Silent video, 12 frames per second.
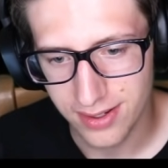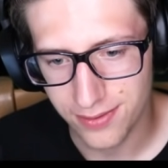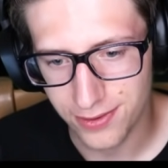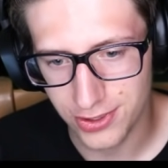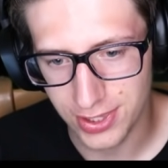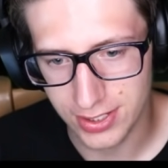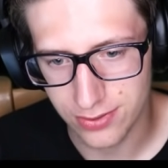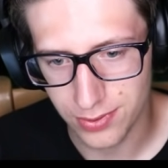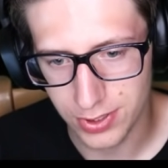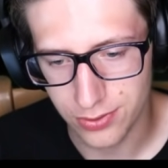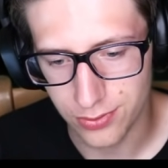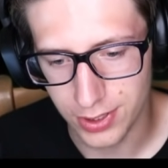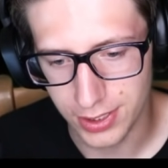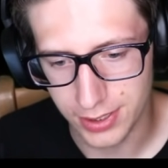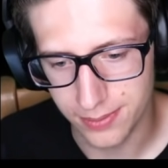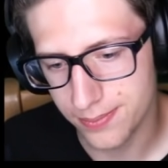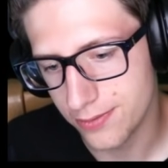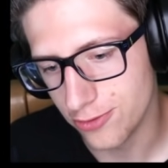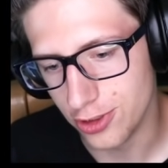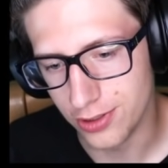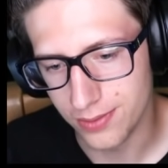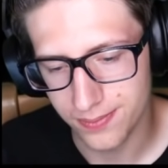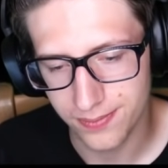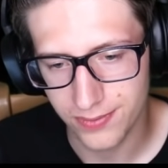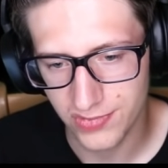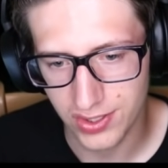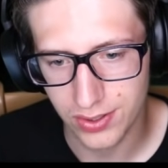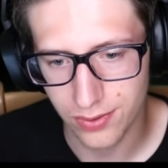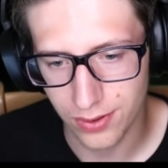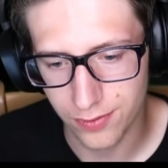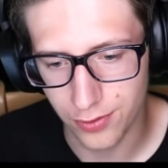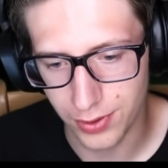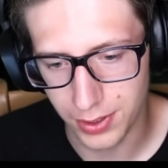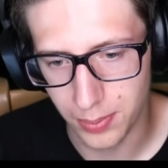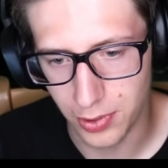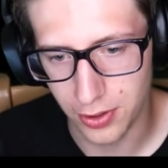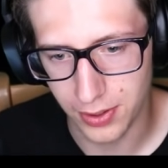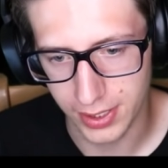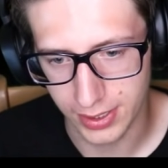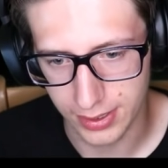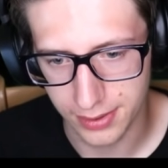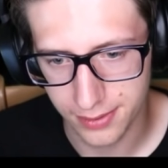for things where you want to, well, avoid burning.